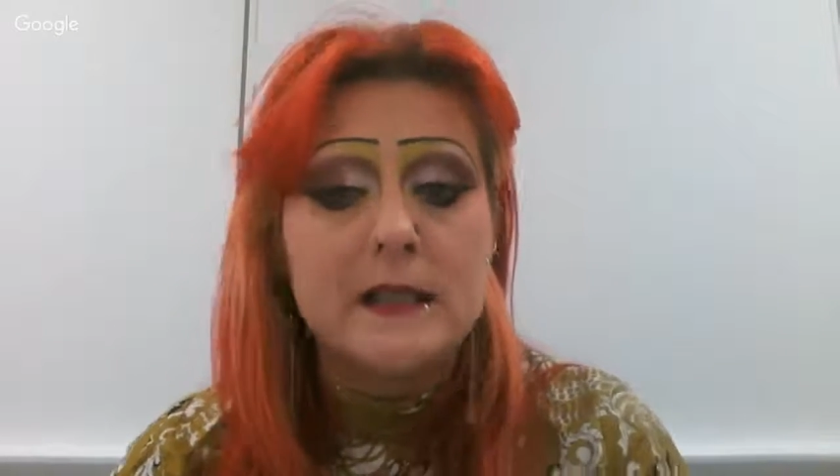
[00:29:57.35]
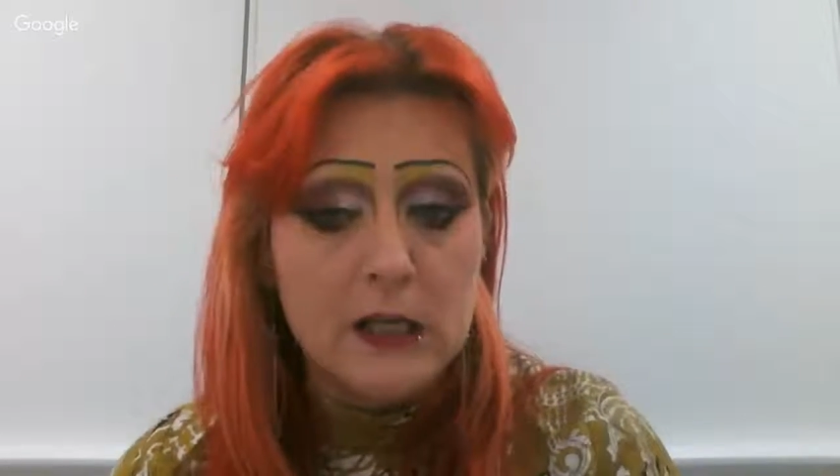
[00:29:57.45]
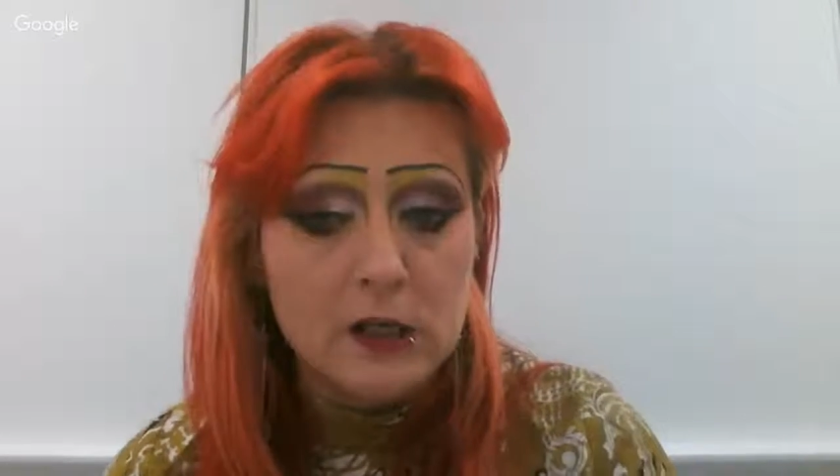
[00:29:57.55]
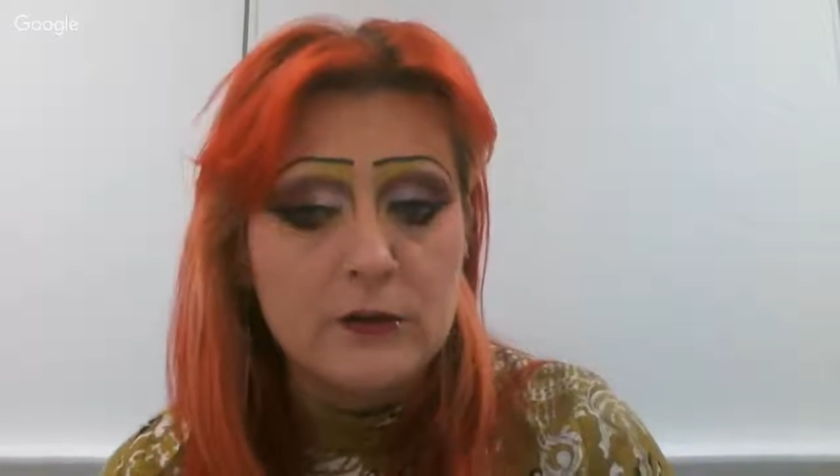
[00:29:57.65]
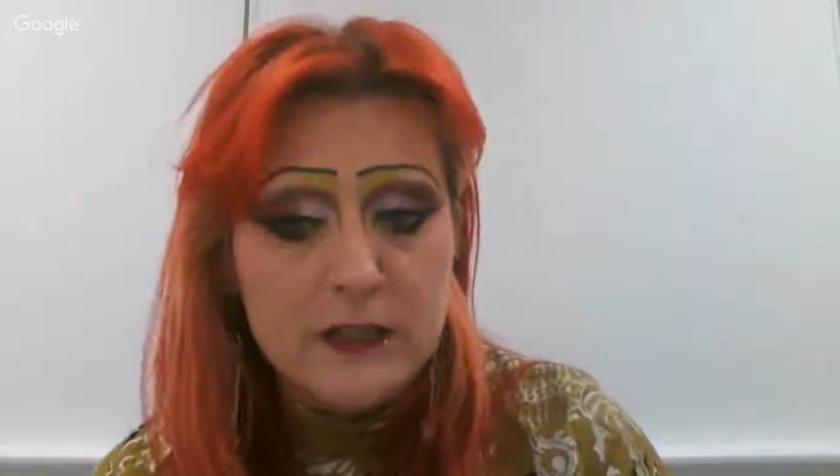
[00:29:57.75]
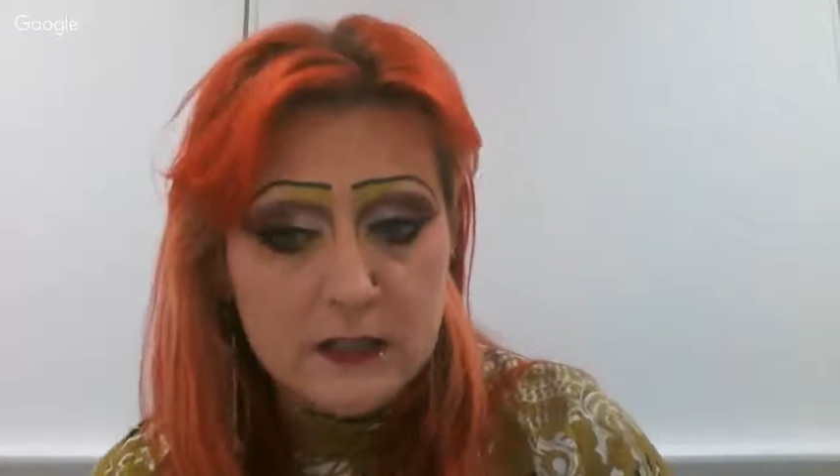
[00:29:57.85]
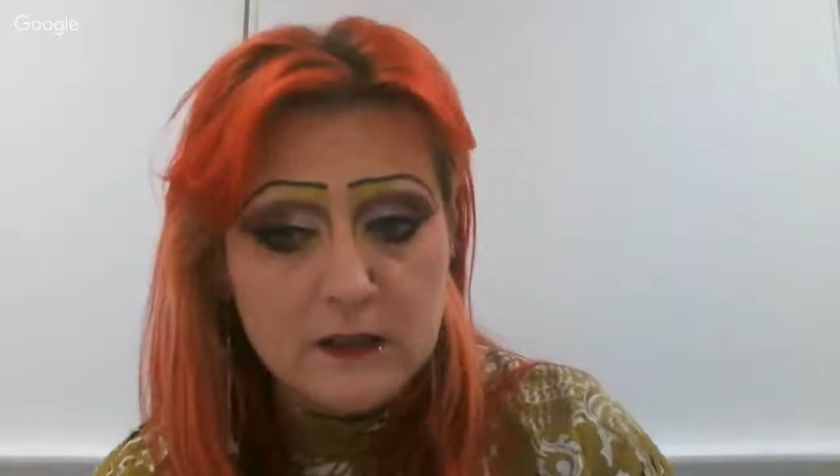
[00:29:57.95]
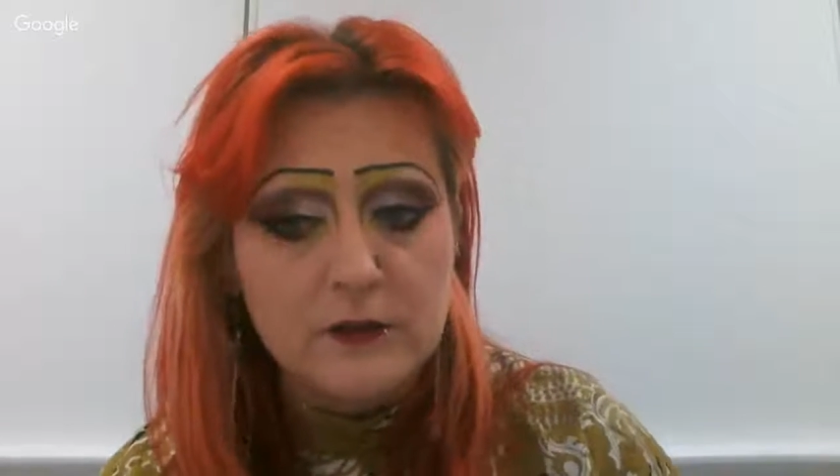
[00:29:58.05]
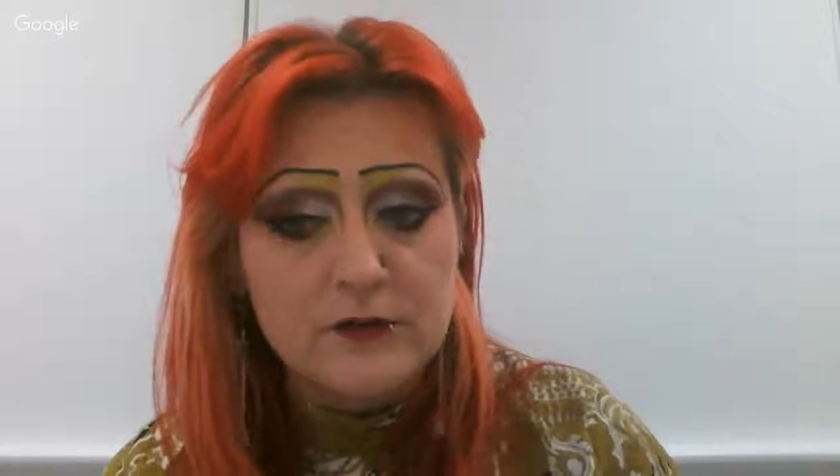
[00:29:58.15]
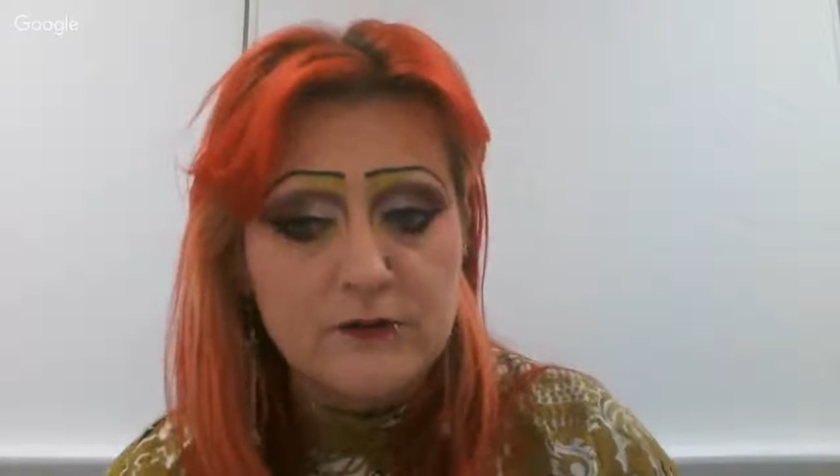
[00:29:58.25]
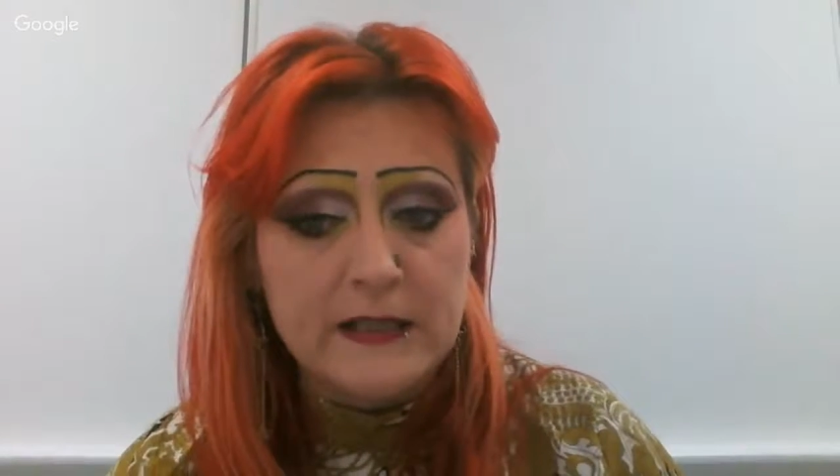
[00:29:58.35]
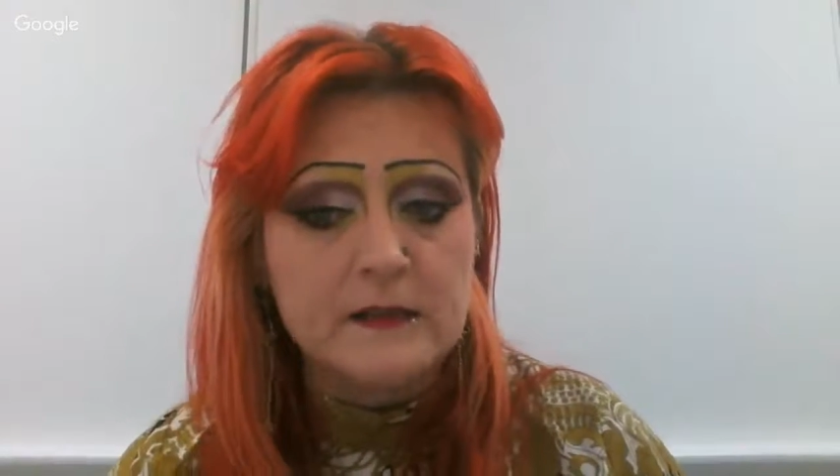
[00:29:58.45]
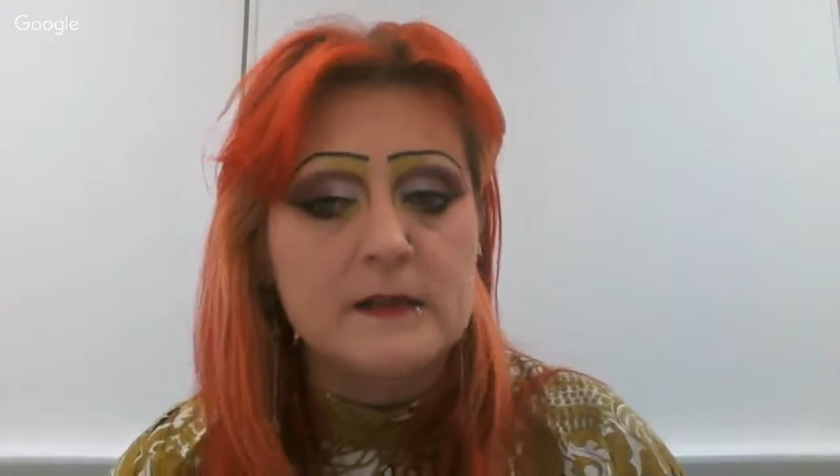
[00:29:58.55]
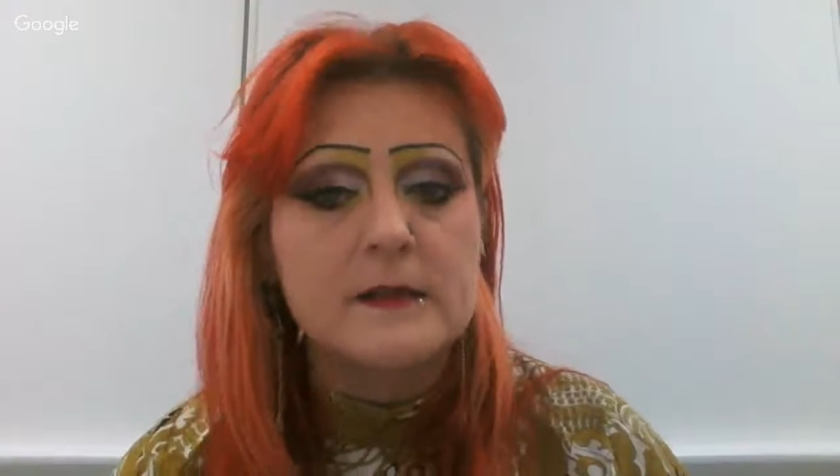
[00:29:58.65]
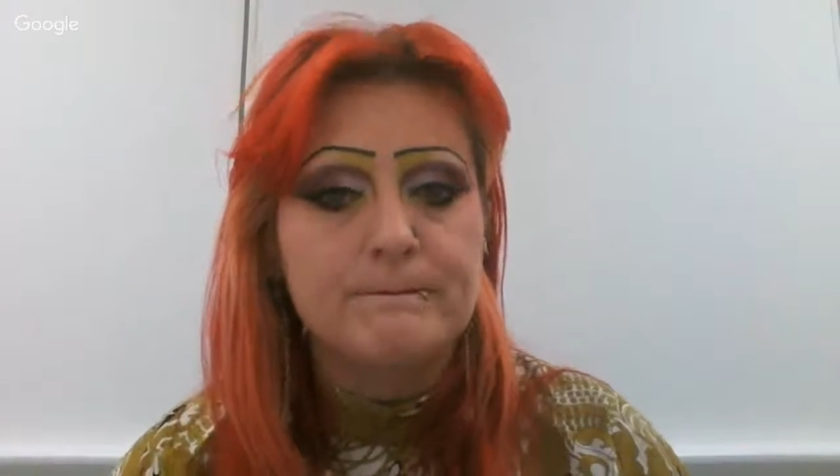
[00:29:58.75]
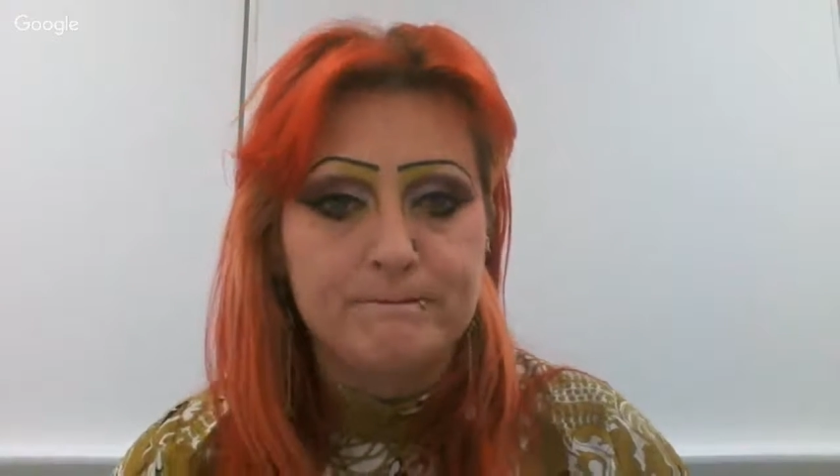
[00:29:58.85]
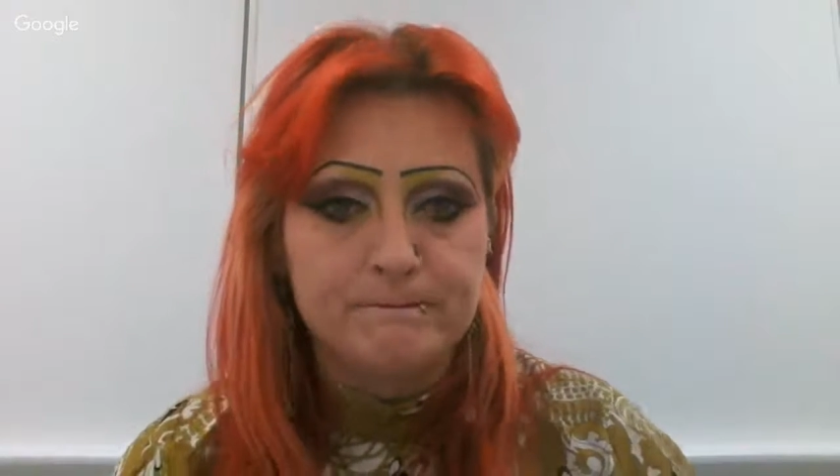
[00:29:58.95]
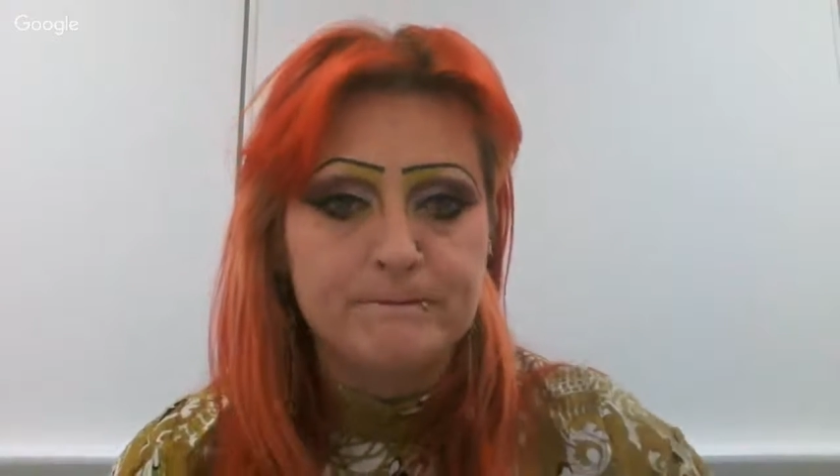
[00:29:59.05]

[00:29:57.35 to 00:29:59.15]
isn't included in those rents.